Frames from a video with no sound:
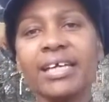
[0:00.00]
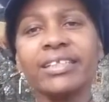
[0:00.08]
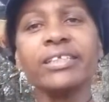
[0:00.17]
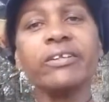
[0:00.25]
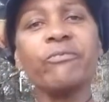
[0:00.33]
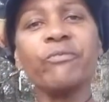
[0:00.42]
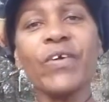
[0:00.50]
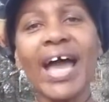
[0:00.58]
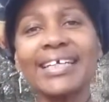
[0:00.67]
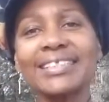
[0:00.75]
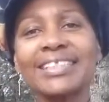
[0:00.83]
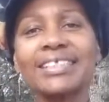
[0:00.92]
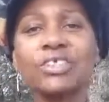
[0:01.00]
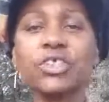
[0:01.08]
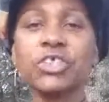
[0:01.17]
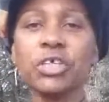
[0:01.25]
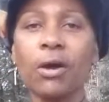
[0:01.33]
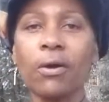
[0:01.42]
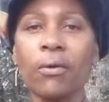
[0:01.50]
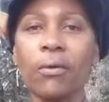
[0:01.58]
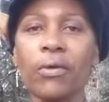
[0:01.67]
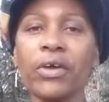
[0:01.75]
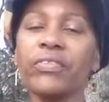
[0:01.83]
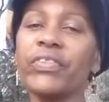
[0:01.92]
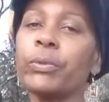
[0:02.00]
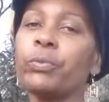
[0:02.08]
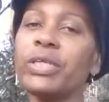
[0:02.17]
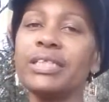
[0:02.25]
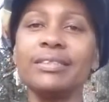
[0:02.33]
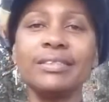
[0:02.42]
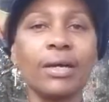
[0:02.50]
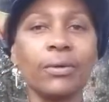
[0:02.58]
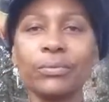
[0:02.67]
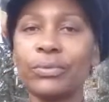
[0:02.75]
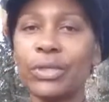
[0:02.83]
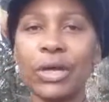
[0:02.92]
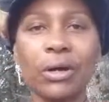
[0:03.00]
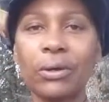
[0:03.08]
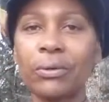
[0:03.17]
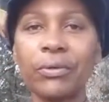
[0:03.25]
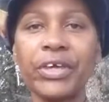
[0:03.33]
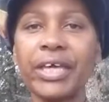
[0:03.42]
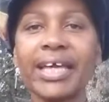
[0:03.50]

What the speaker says: then the facts show that we don't know.